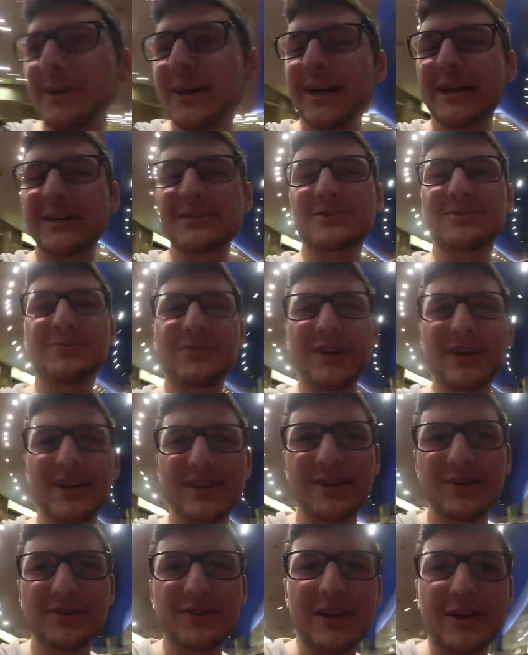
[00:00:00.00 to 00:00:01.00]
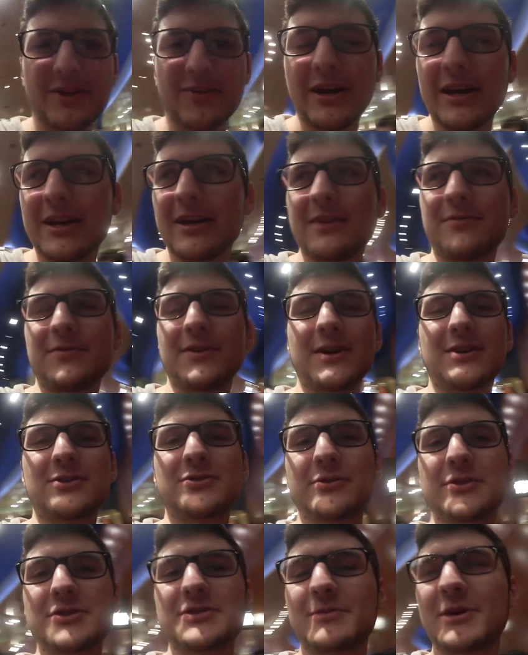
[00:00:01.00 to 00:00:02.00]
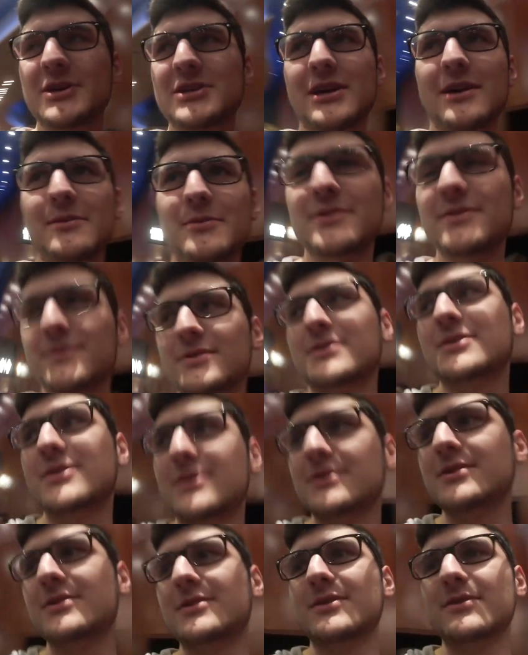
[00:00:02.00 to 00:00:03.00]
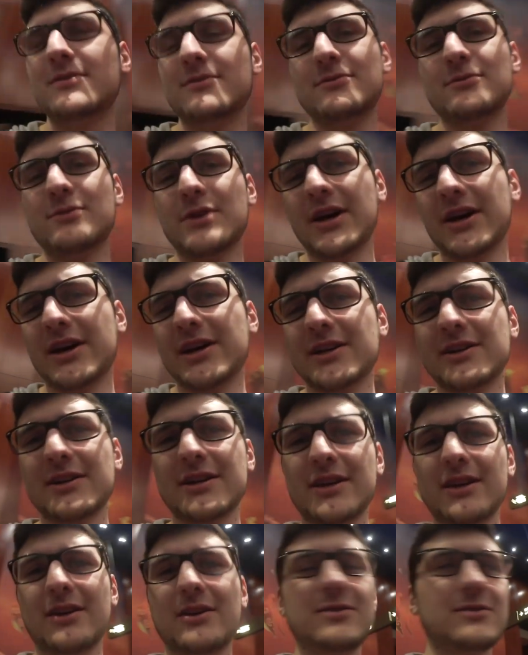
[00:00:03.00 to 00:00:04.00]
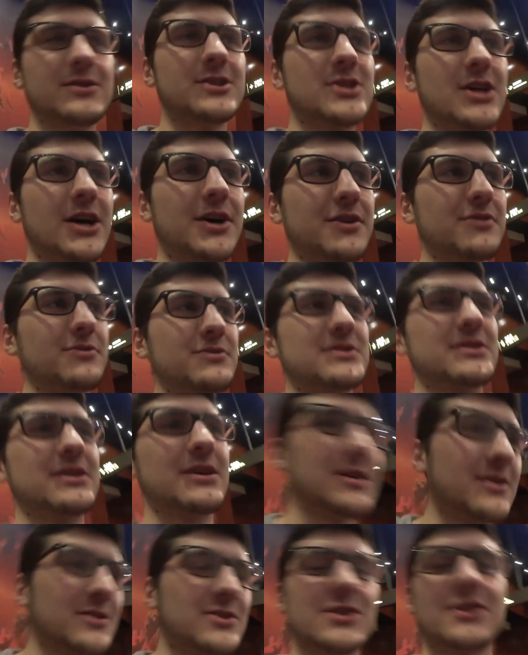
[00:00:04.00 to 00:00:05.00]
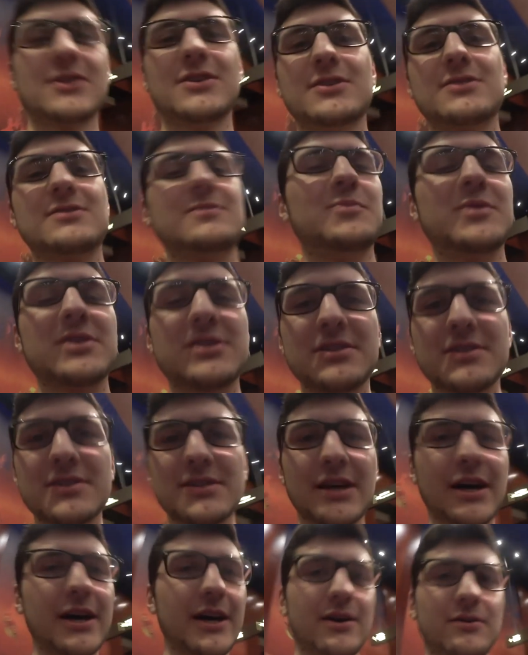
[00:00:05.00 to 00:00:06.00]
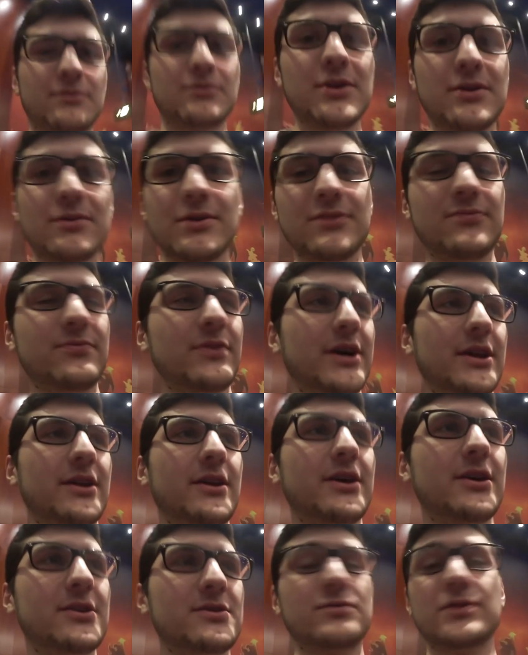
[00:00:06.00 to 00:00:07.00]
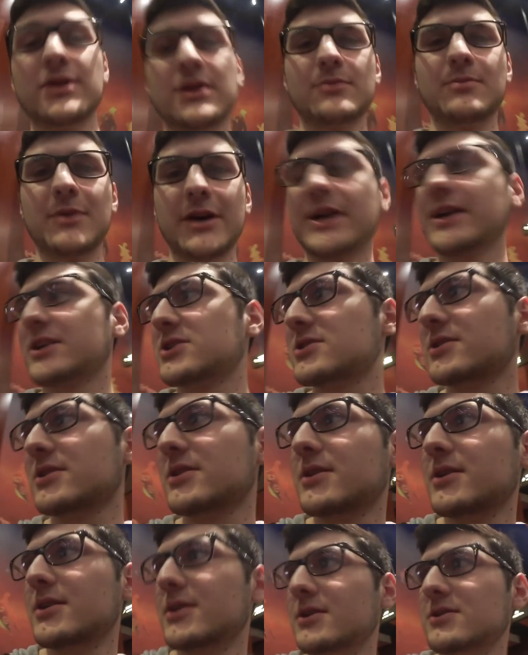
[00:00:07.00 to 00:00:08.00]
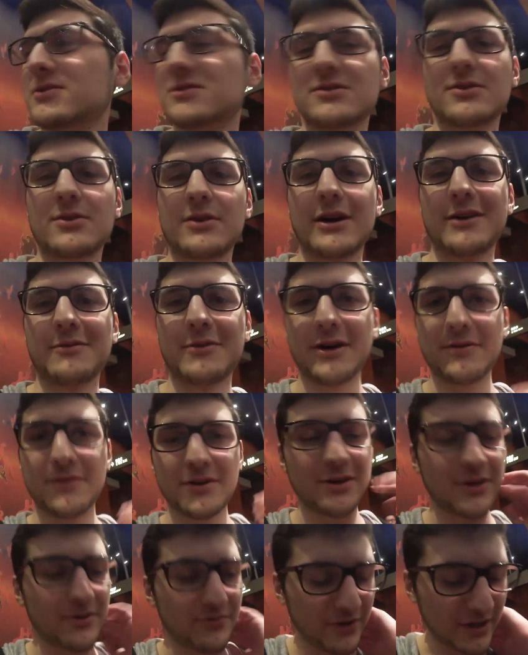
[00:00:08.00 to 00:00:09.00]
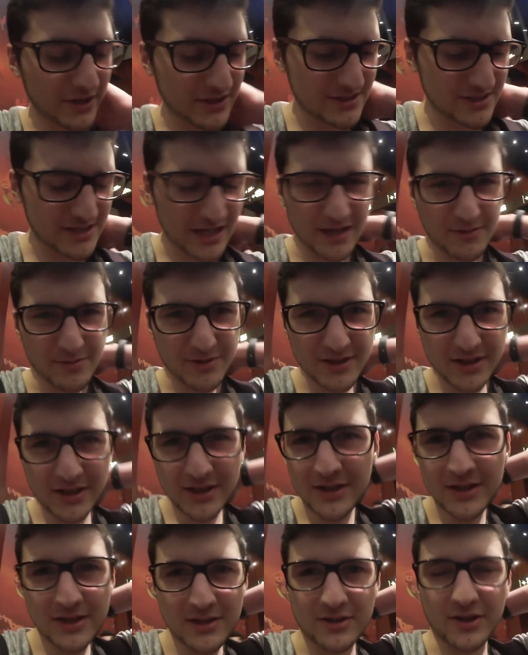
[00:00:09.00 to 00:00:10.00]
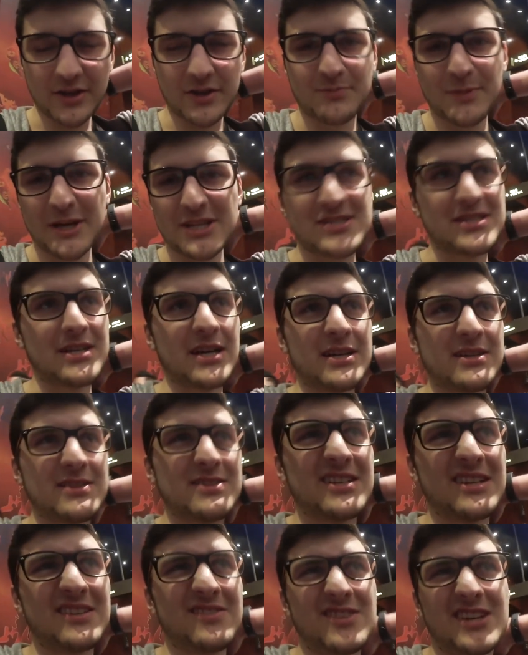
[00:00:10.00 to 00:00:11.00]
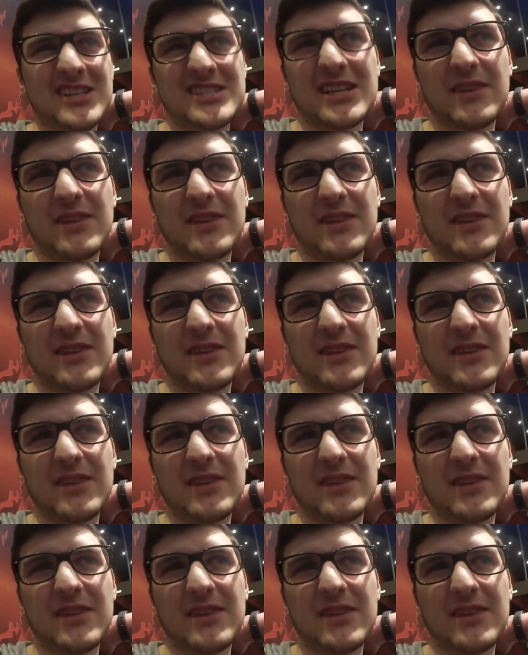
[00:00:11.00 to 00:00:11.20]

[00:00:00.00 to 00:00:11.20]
yeah, so far not that great. I have Antonio's on my table, and like Shang, who's like a Chinese business guy, really, really fun and really good player actually. So I'm um, having a lot of fun at the table. Not the best start. I